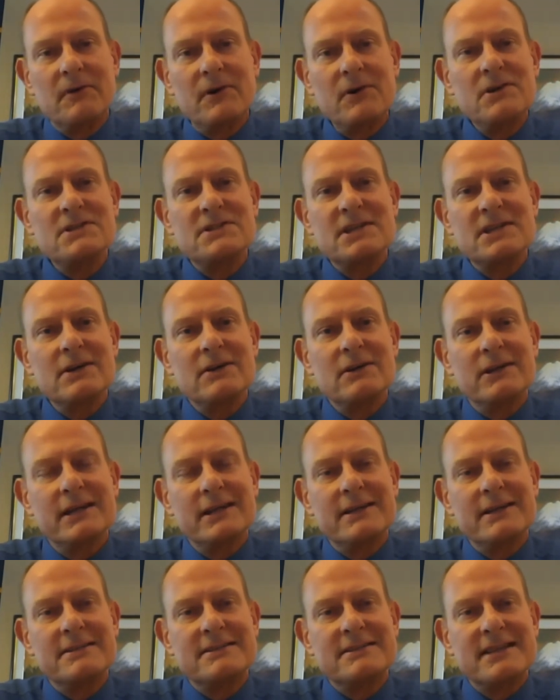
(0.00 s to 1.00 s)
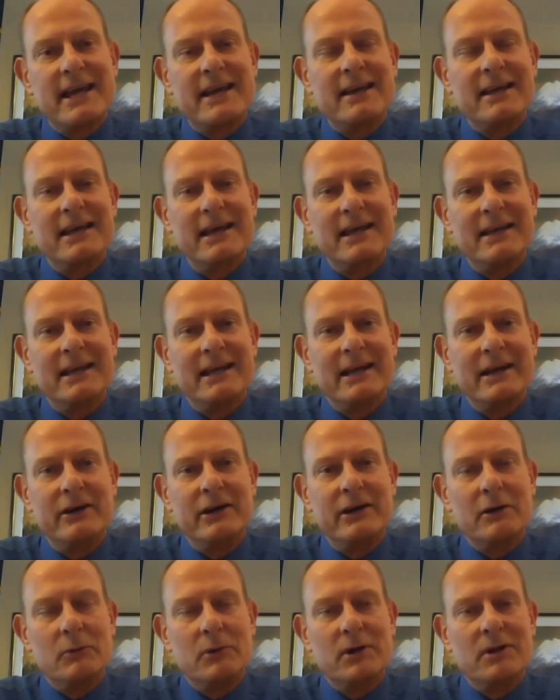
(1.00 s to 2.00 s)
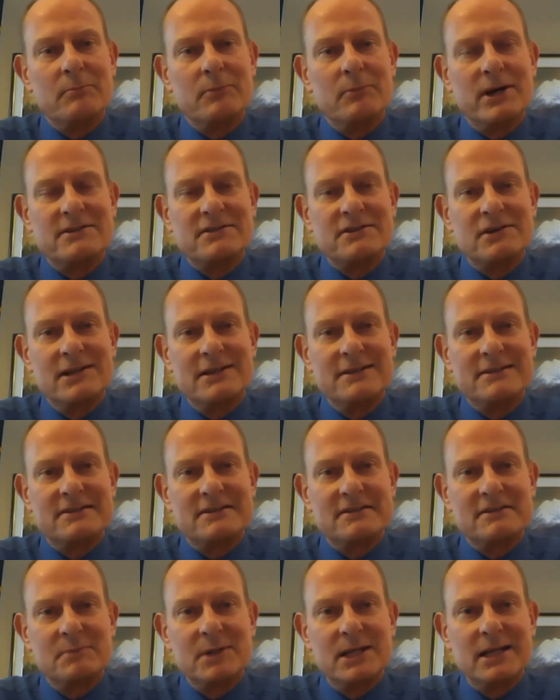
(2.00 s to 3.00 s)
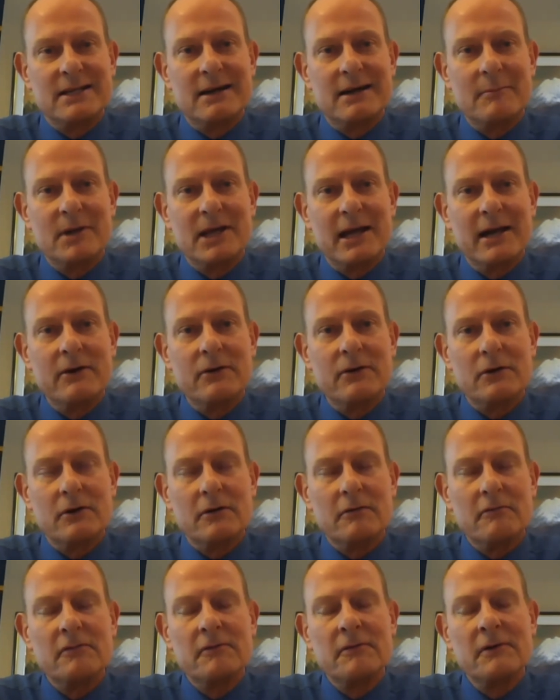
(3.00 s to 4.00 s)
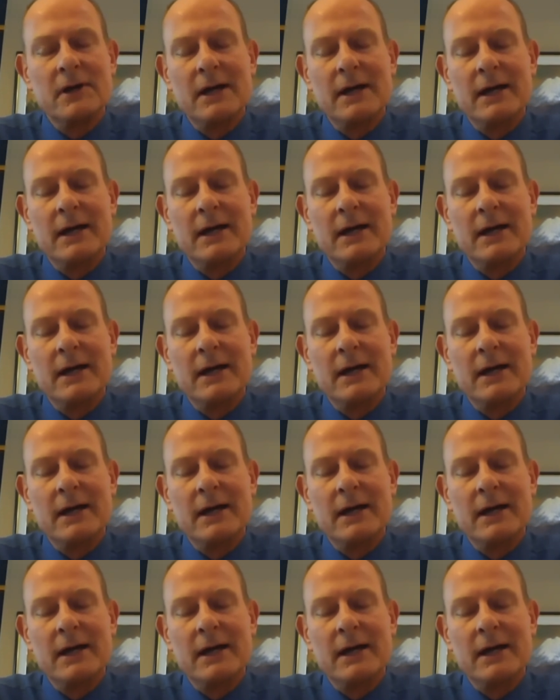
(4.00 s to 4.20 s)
focusing on the Tsenken area where the press releases have been coming out of,